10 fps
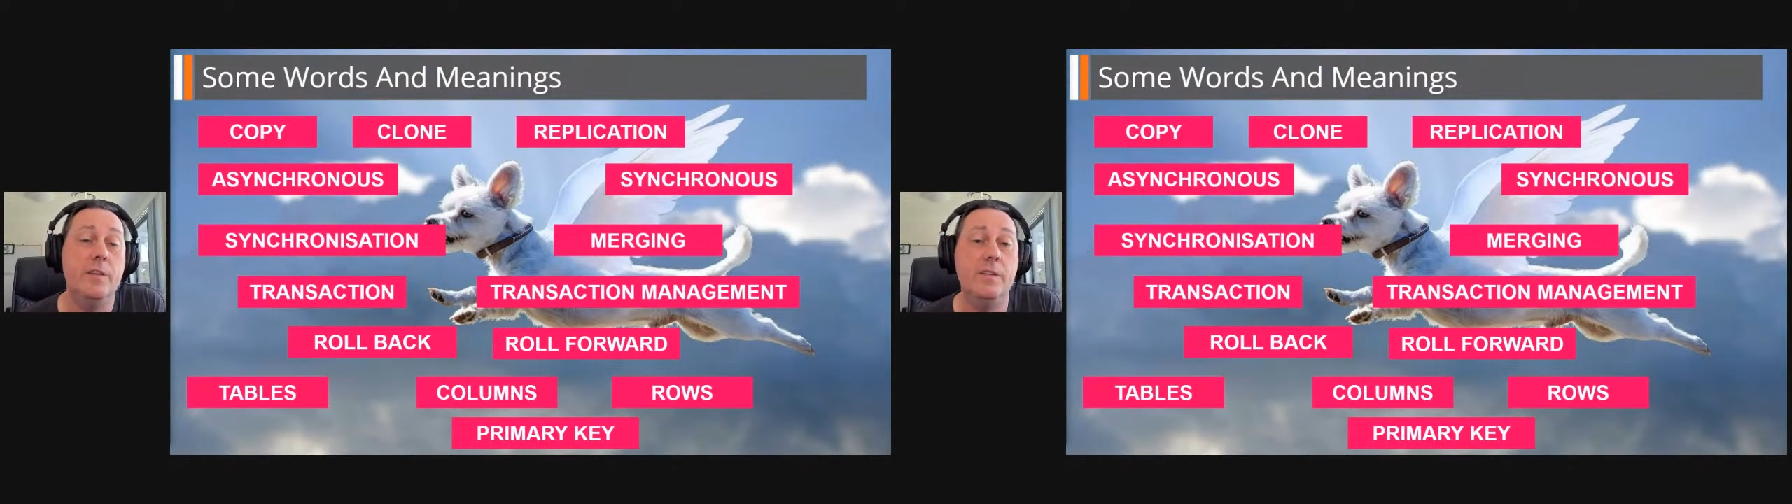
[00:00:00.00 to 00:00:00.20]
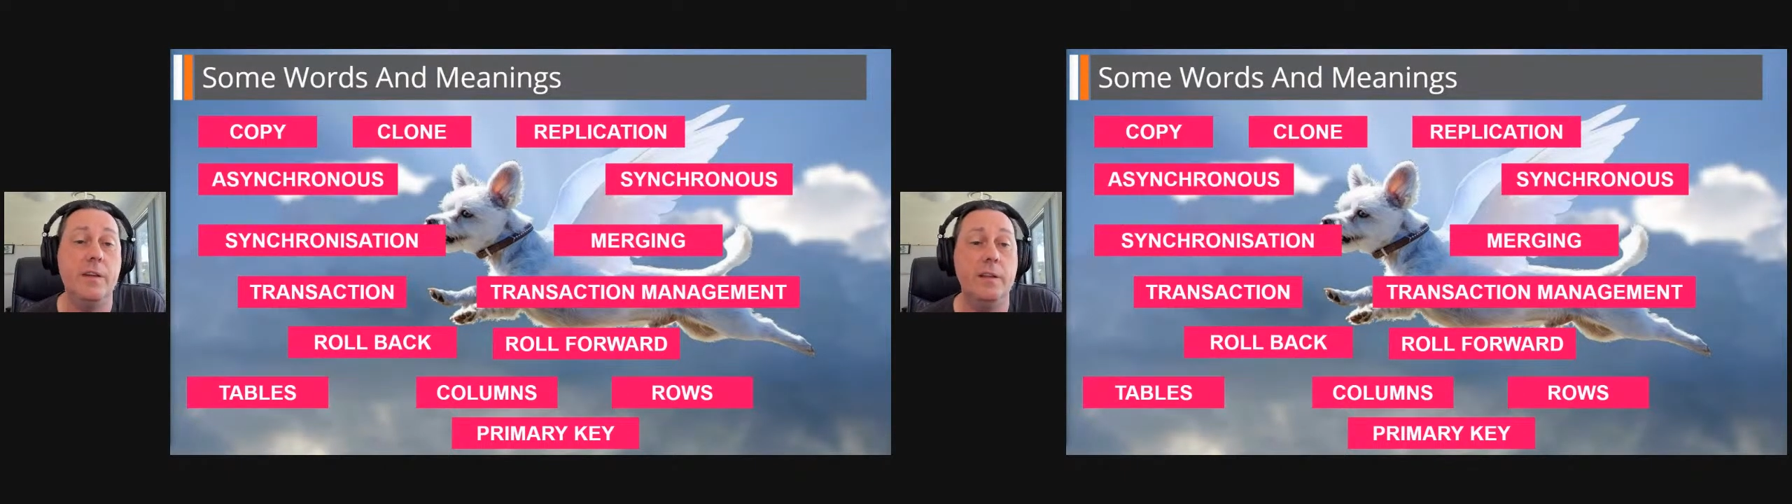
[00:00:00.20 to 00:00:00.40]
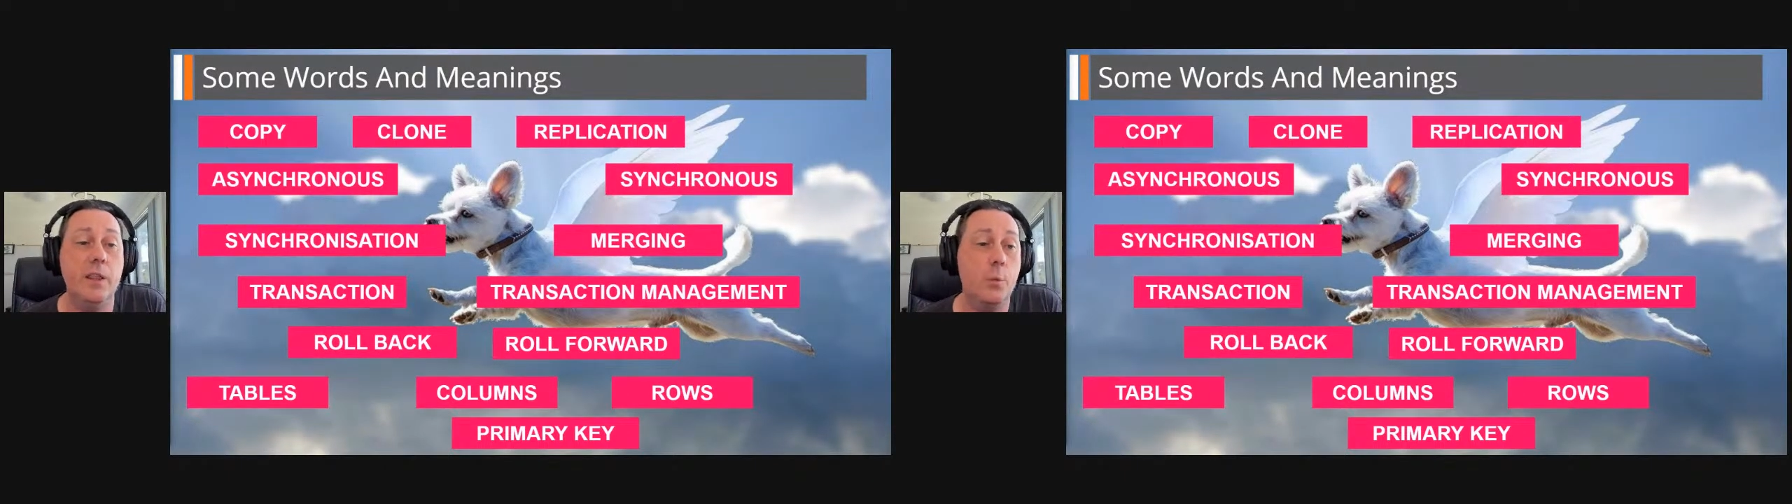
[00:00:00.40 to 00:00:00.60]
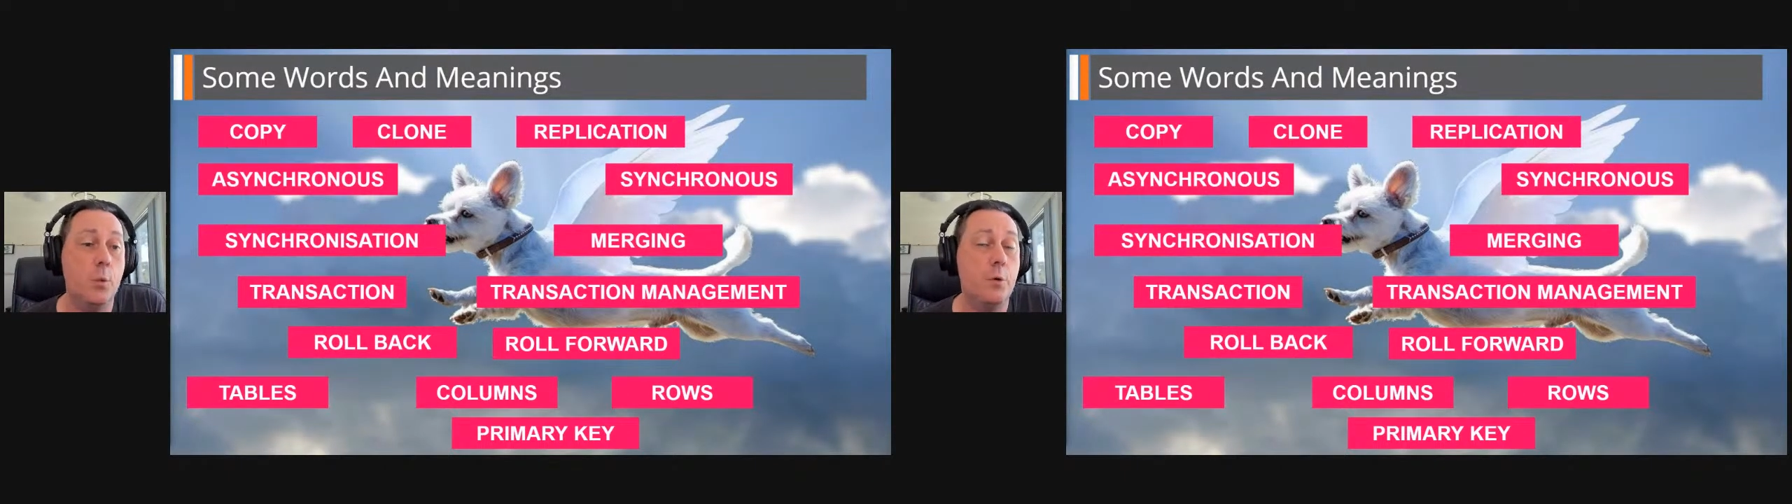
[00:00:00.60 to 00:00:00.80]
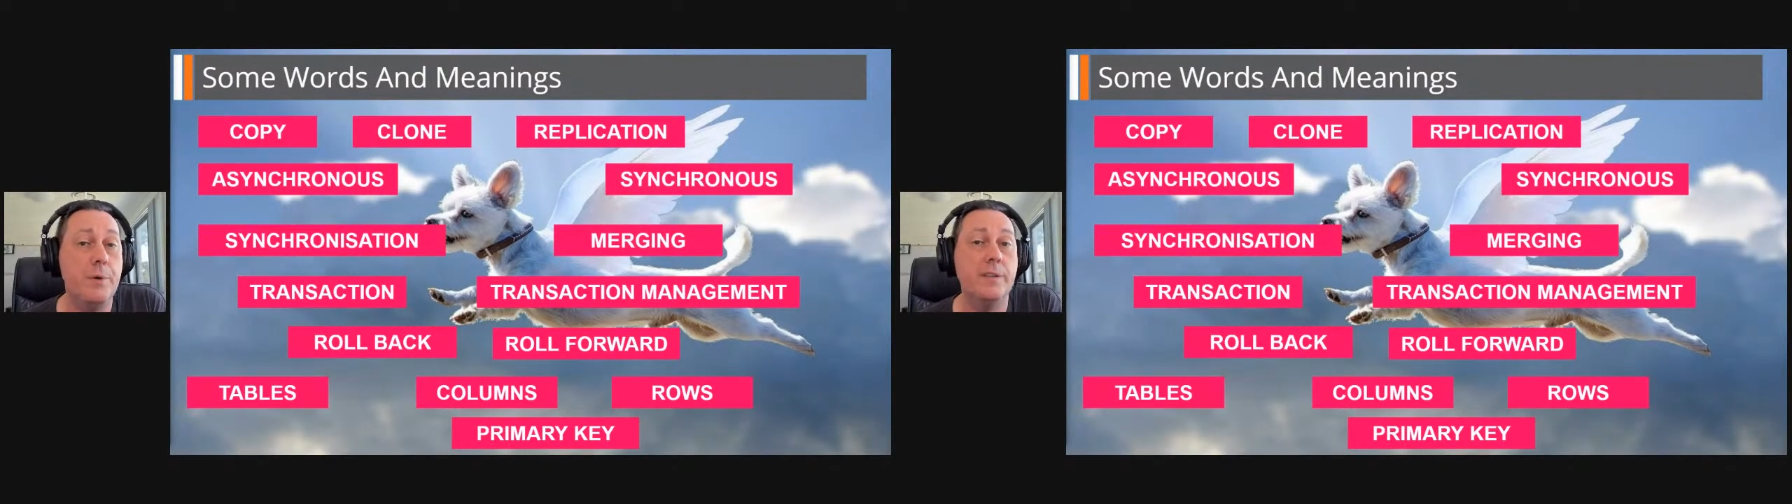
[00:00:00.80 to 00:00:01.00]
and certainly the
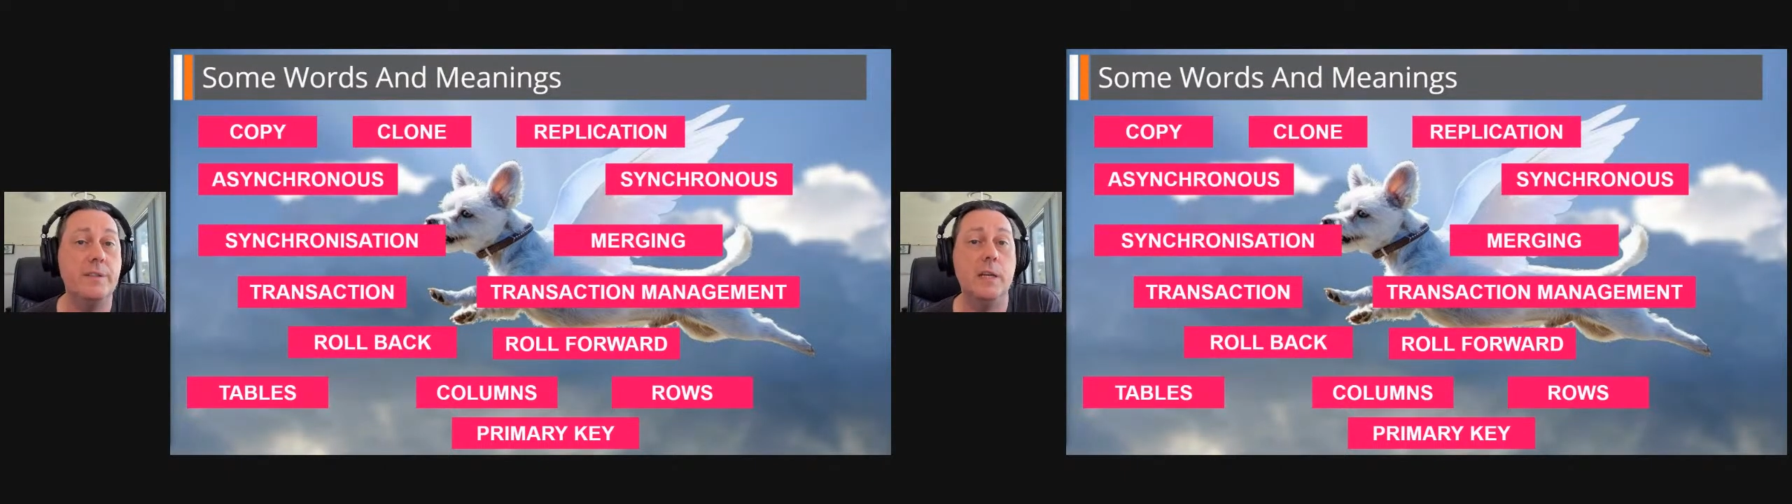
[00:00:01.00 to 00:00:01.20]
WordPress